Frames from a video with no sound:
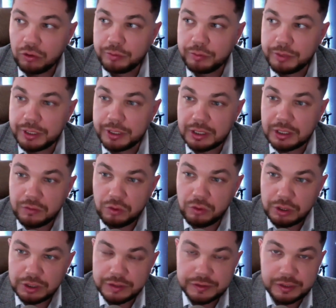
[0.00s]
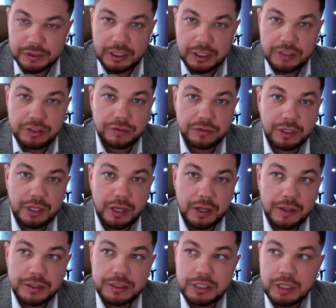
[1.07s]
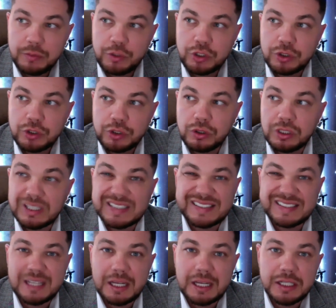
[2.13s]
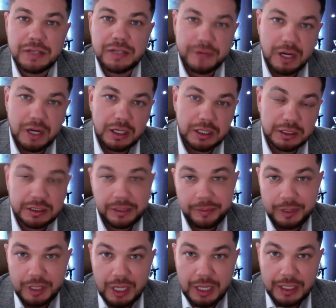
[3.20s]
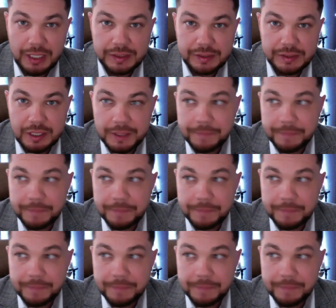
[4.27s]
starting from negotiation processes to,